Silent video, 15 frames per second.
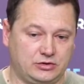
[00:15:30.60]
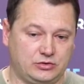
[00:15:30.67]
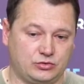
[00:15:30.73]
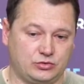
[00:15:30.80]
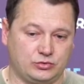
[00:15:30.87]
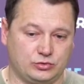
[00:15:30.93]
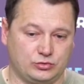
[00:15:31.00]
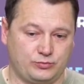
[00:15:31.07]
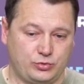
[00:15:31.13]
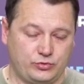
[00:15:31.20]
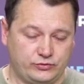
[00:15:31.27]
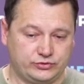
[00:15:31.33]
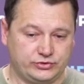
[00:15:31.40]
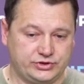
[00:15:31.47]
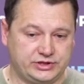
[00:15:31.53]
have
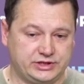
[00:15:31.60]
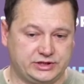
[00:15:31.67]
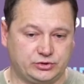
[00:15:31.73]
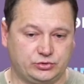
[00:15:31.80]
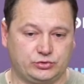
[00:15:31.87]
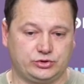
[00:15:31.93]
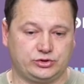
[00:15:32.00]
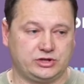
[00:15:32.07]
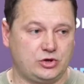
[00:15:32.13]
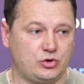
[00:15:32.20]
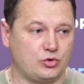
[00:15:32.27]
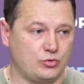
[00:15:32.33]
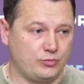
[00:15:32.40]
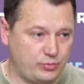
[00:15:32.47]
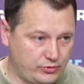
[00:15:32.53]
to do on
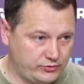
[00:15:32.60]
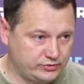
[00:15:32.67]
the